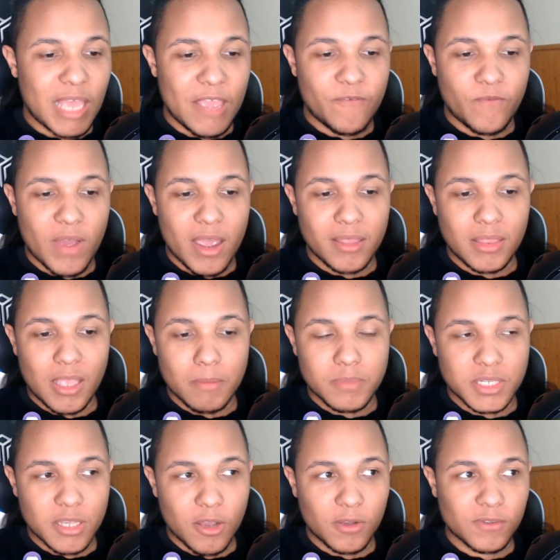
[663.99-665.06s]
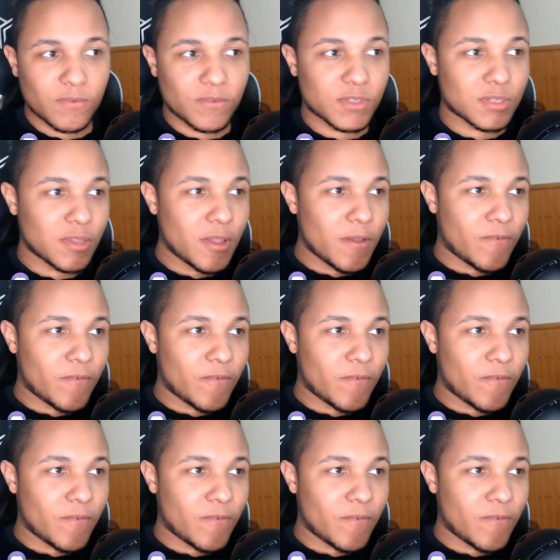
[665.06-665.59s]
find themselves